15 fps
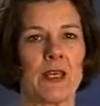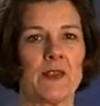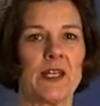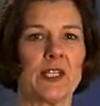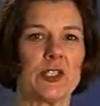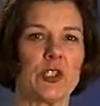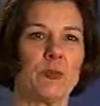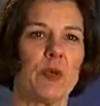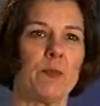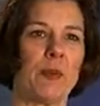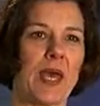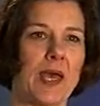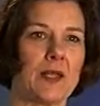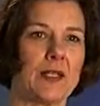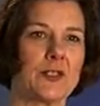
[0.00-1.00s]
then it should be
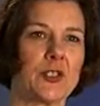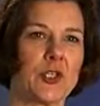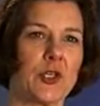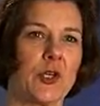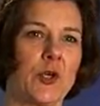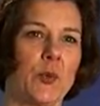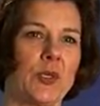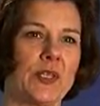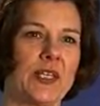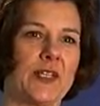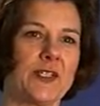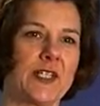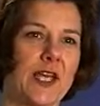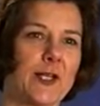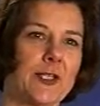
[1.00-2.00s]
balanced with the
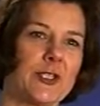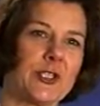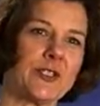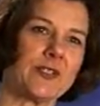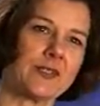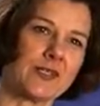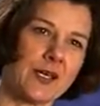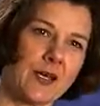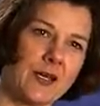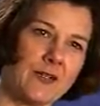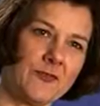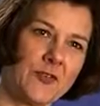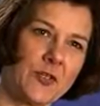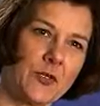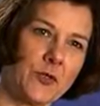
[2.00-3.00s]
intelligent
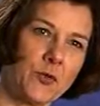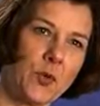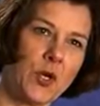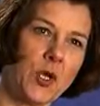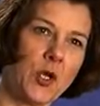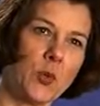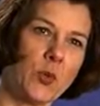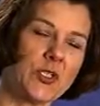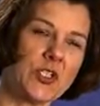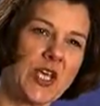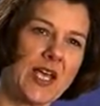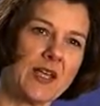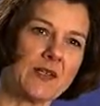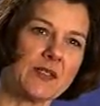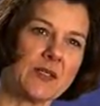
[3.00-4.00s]
design view, which
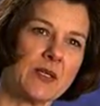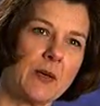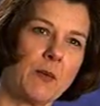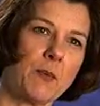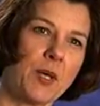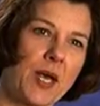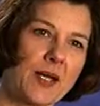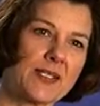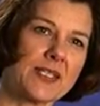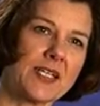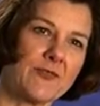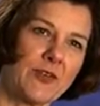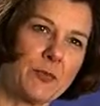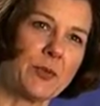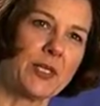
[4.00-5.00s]
has
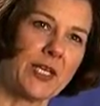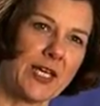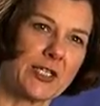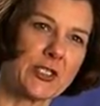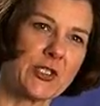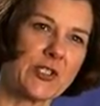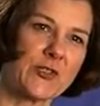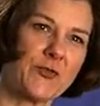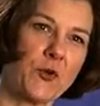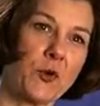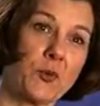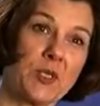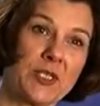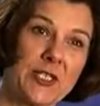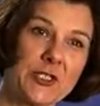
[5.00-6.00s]
positive implications for
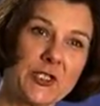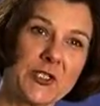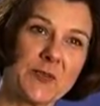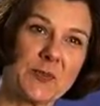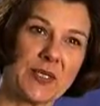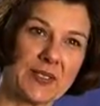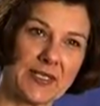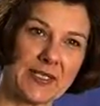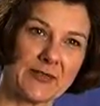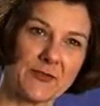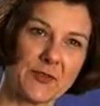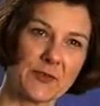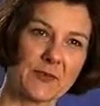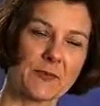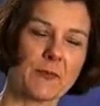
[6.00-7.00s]
religious belief.